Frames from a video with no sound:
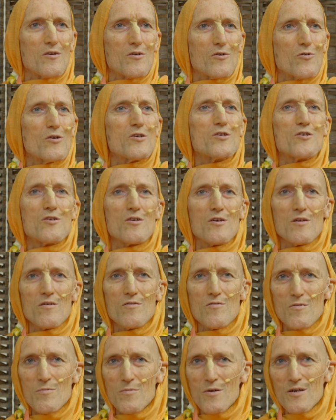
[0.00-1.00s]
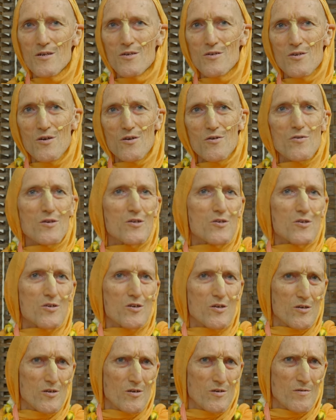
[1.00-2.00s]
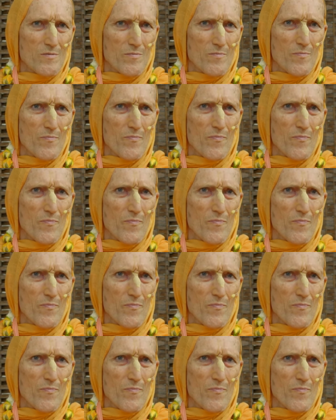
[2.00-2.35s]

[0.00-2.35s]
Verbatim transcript: Christian remains a Christian,